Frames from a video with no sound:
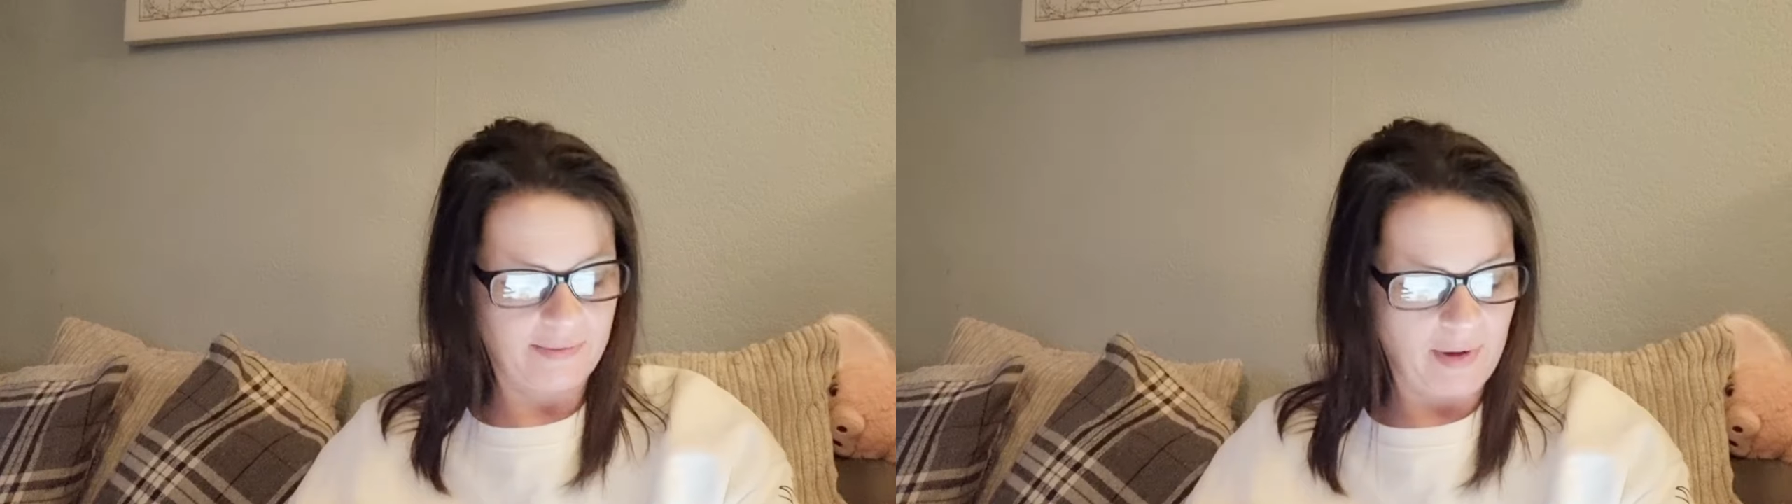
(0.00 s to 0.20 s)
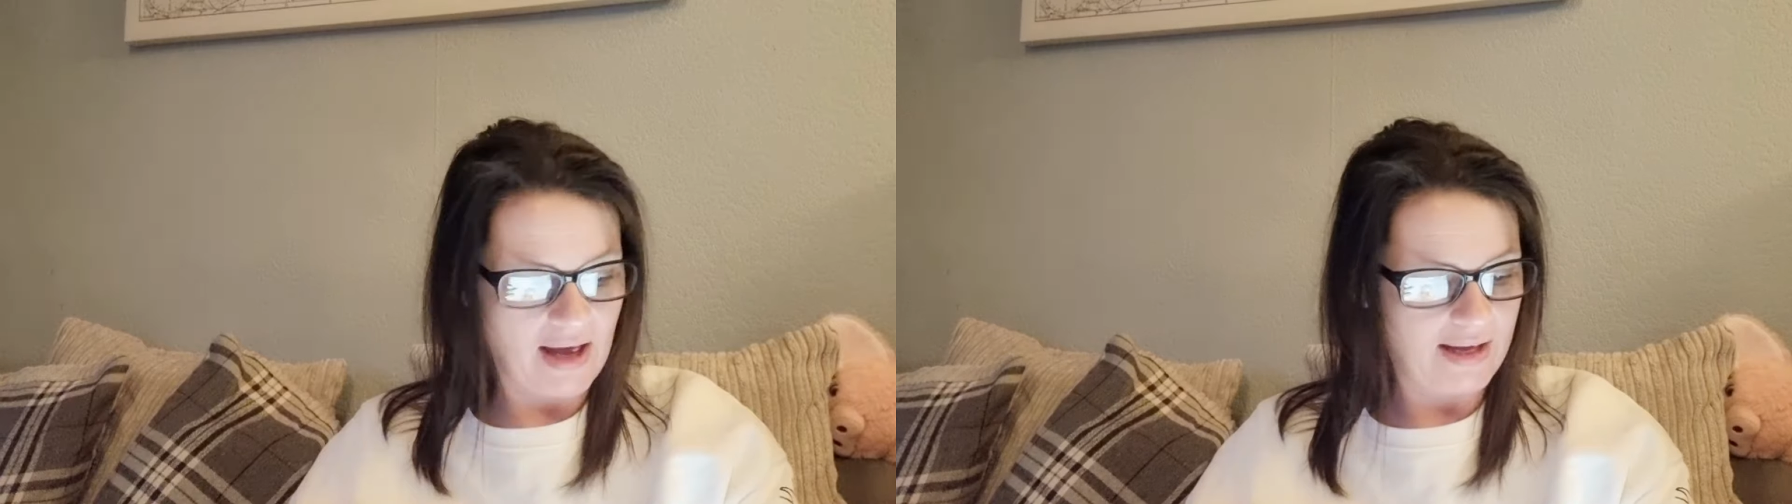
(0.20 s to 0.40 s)
a
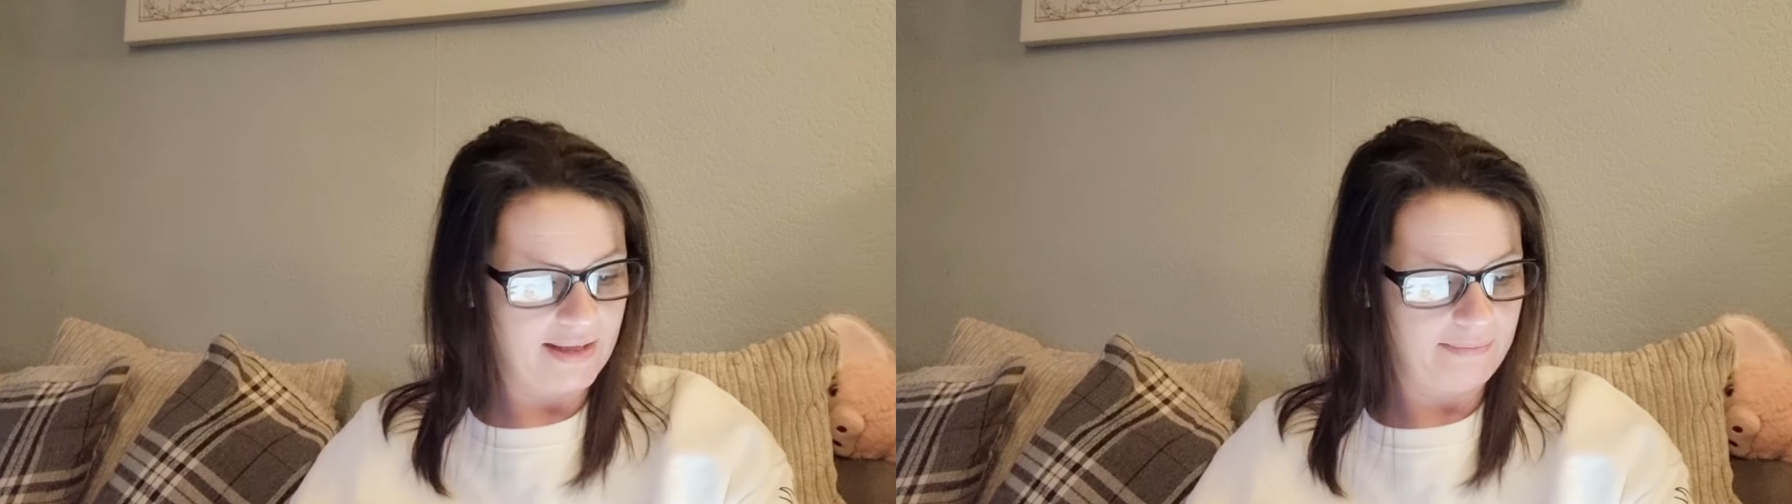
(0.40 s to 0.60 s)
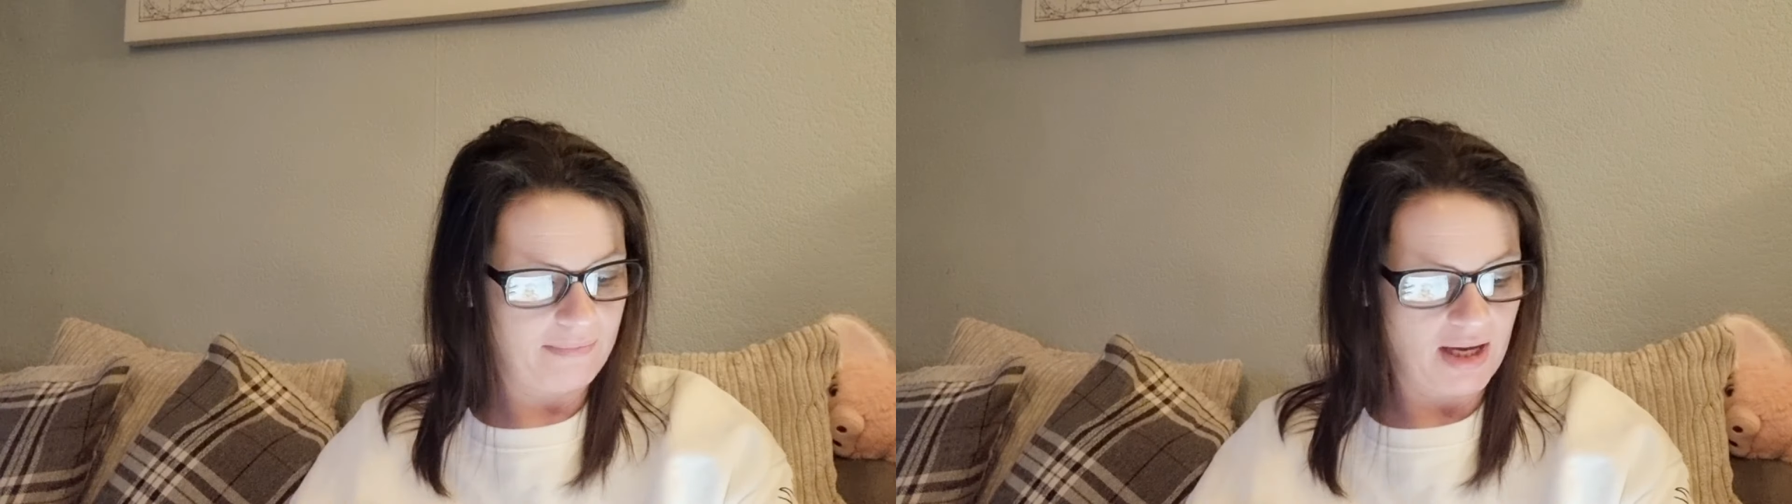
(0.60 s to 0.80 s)
pattern
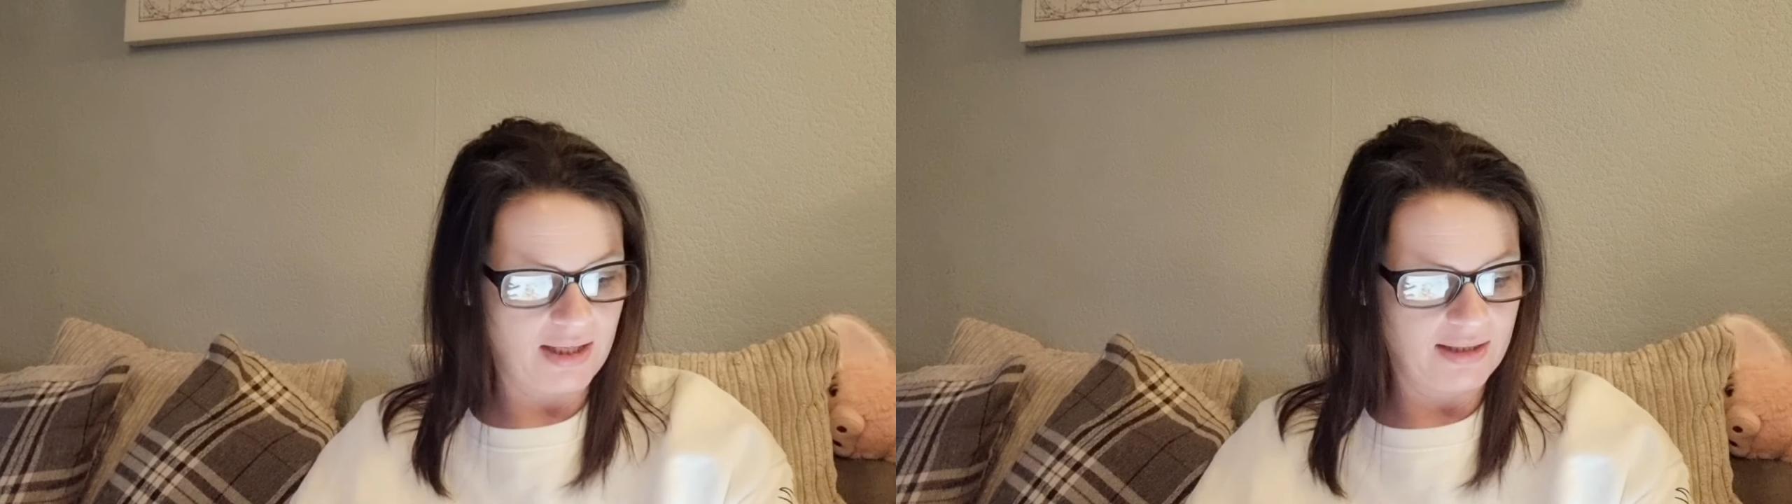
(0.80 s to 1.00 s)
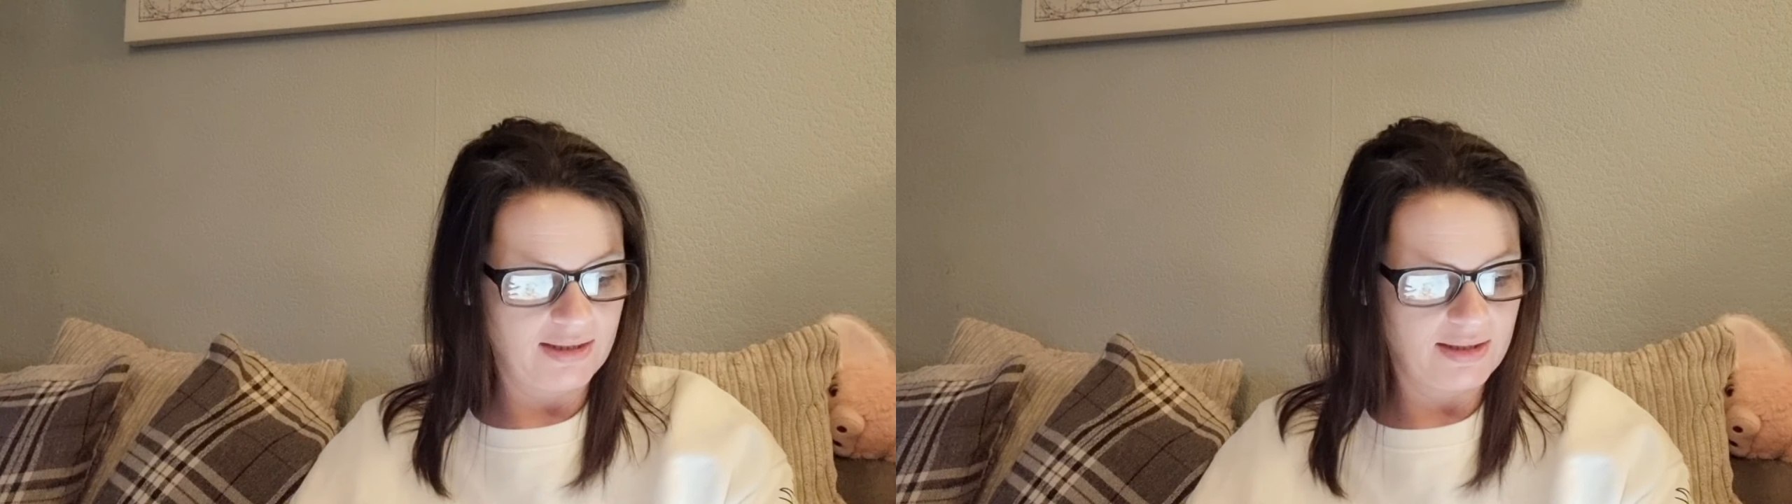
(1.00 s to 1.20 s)
in
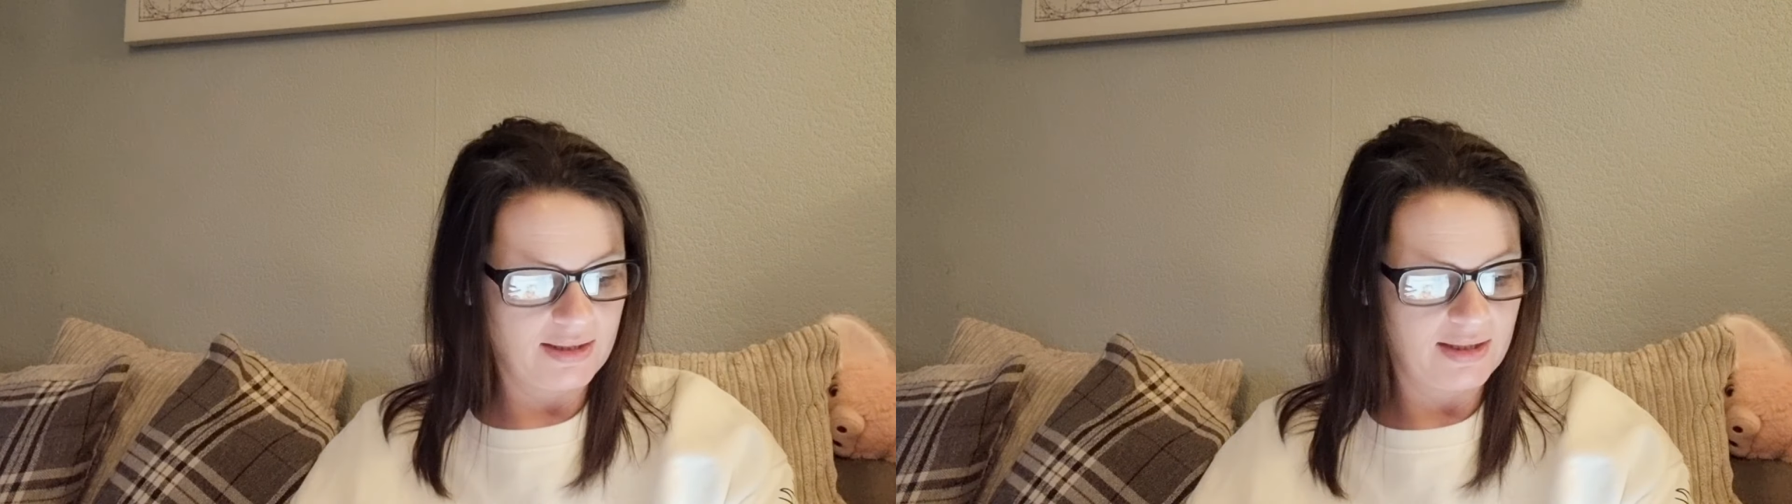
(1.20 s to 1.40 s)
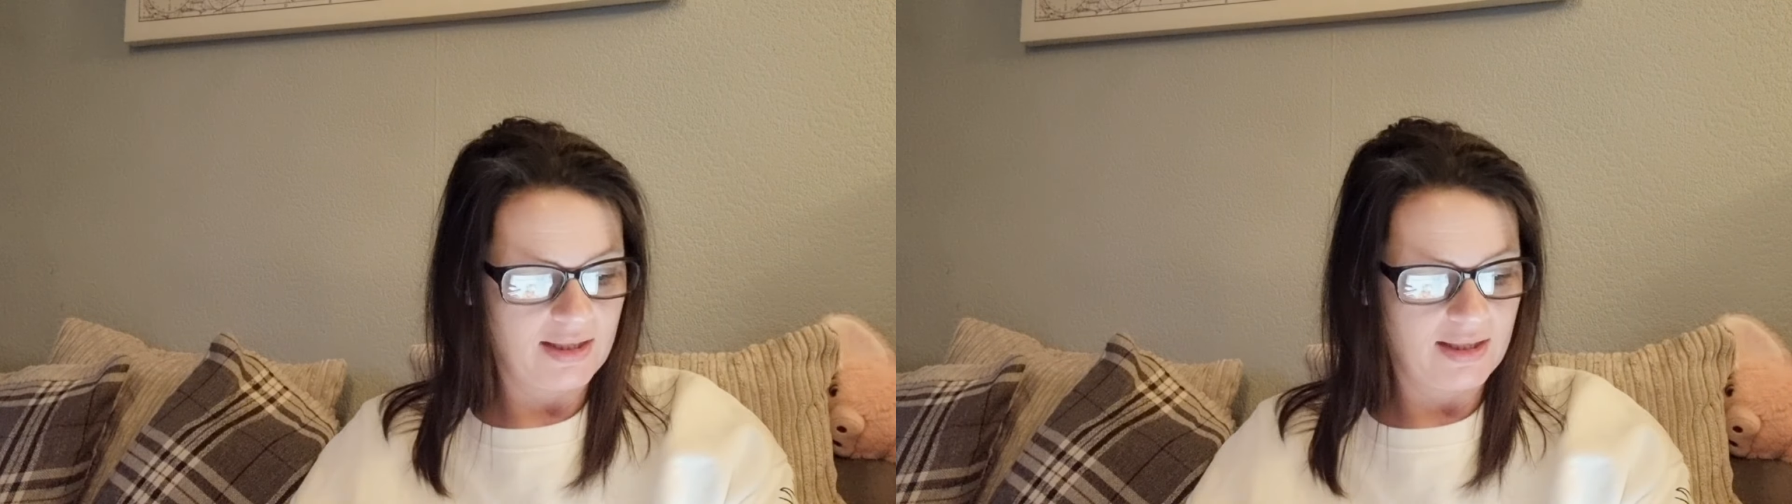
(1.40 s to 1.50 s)
mind.